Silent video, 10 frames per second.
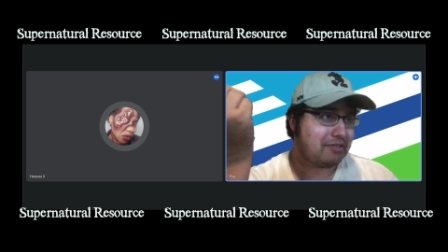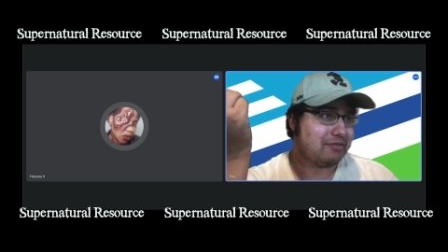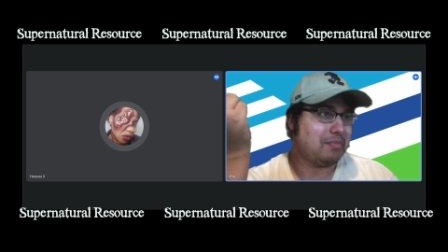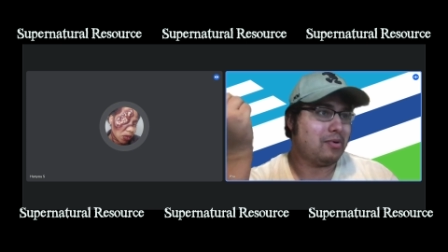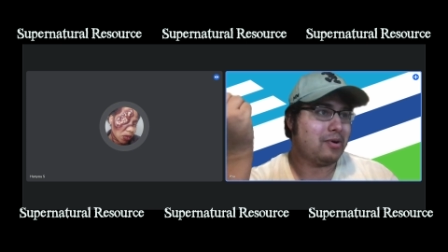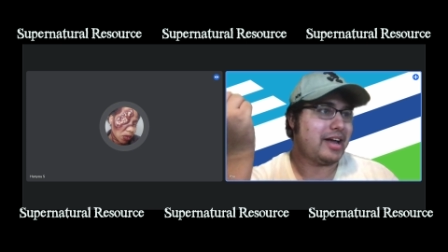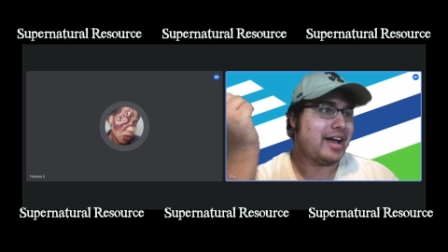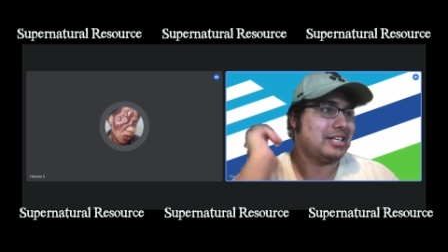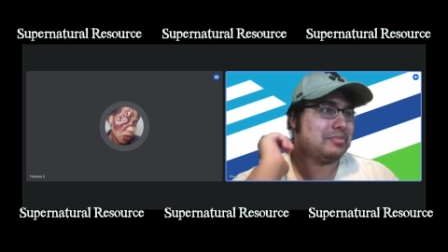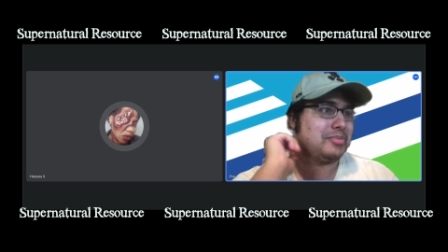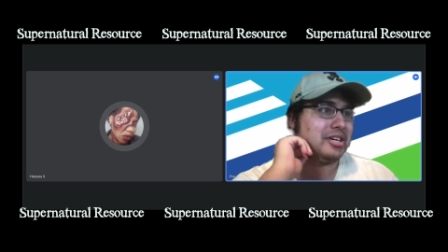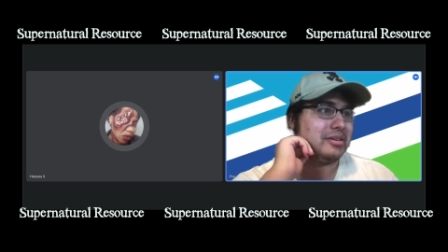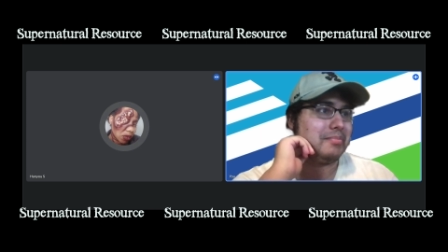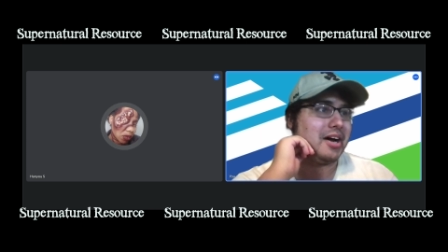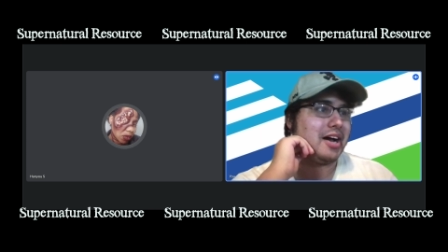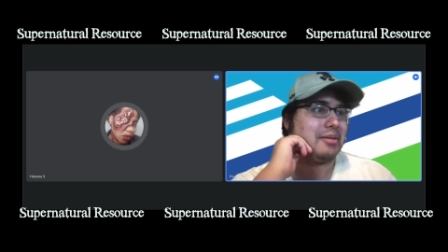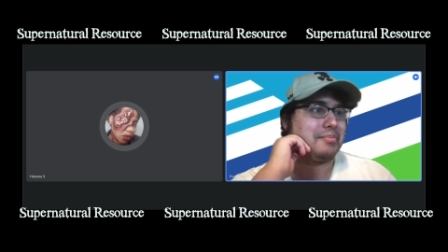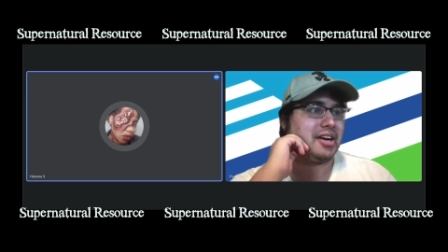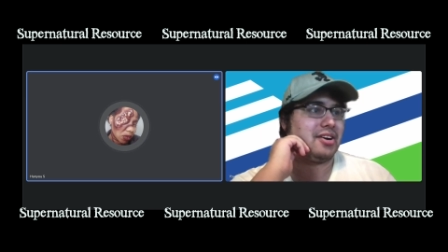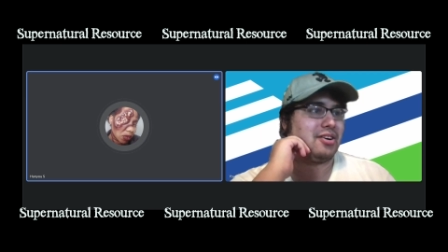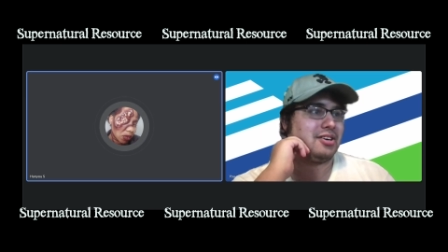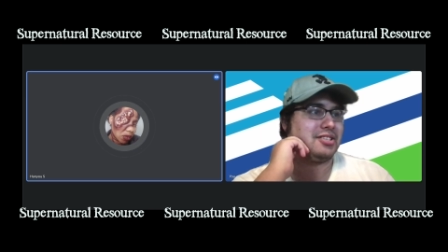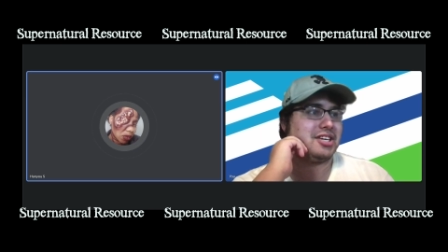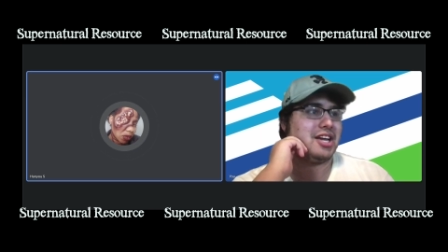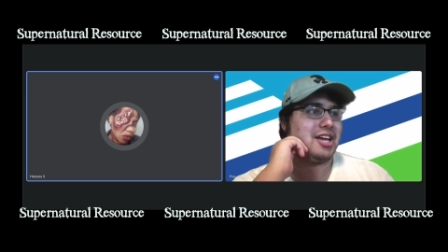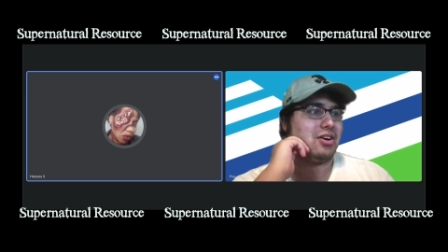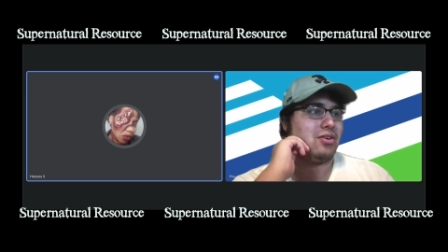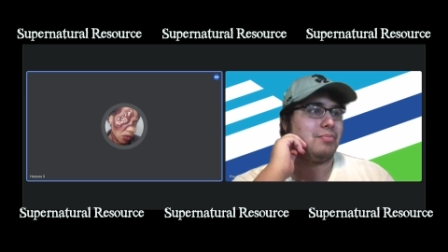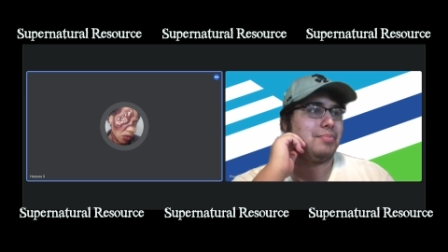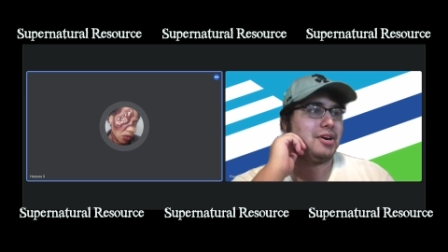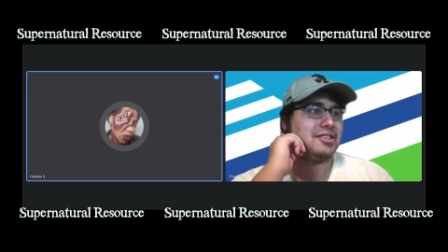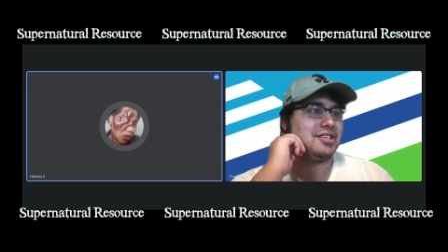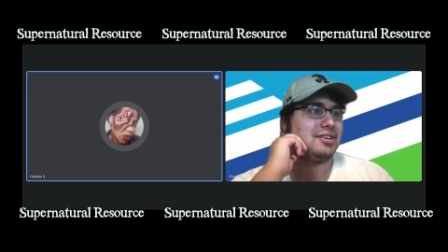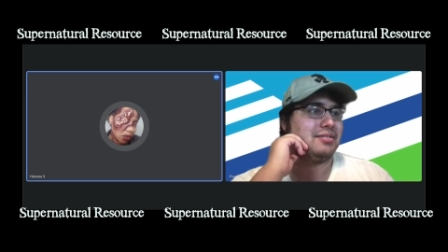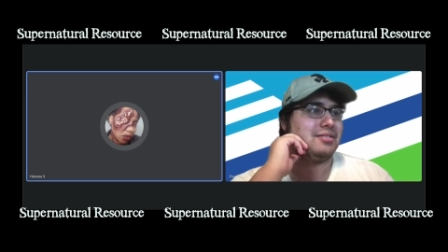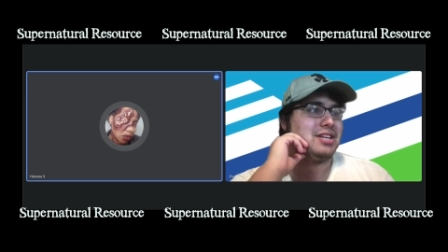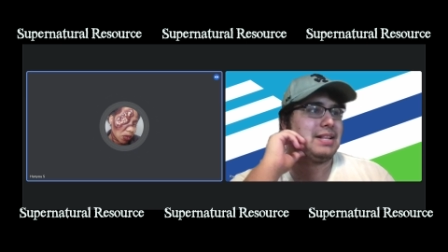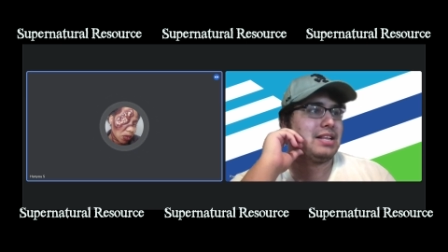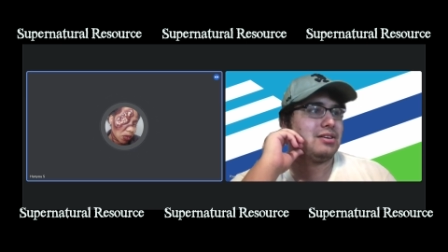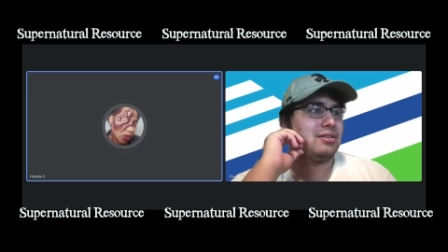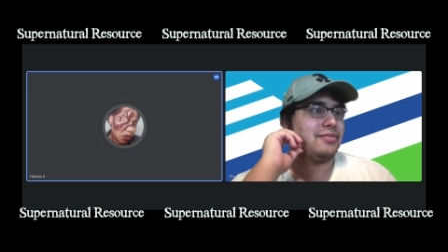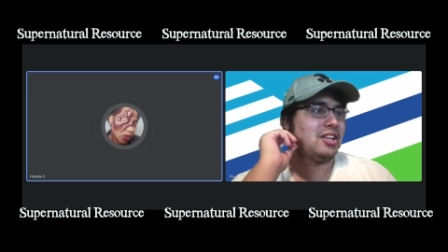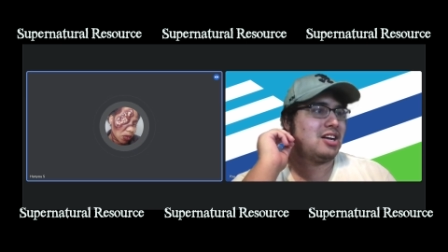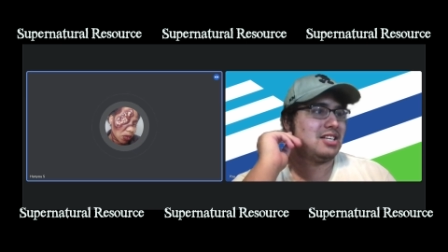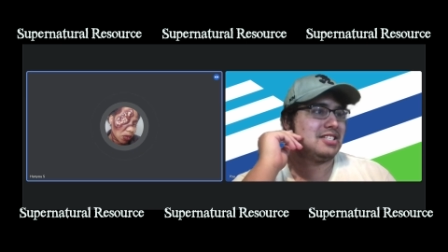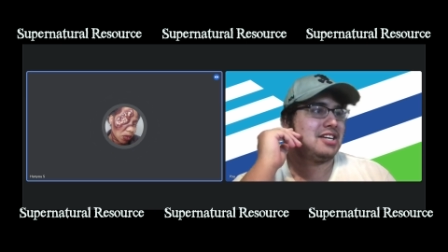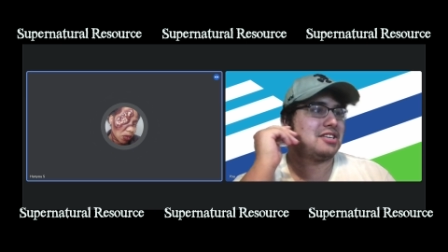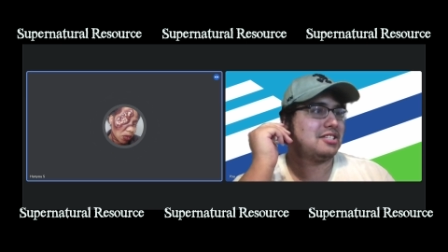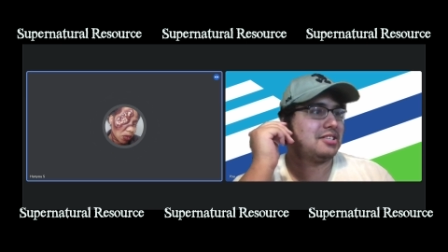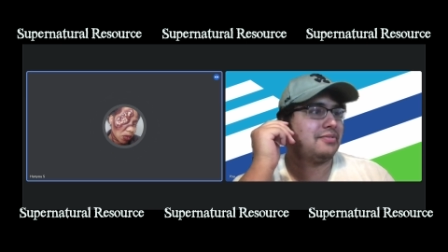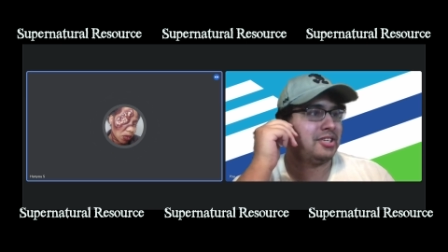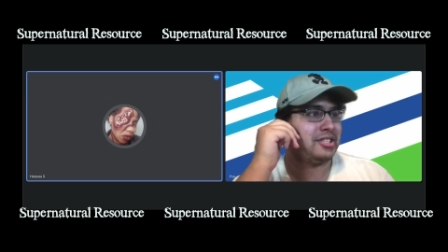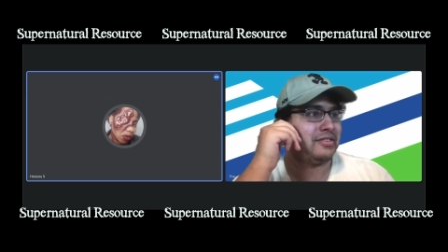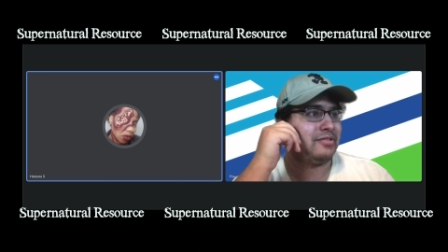report has been compiled by R.J. Alberto, of the Los Angeles Division of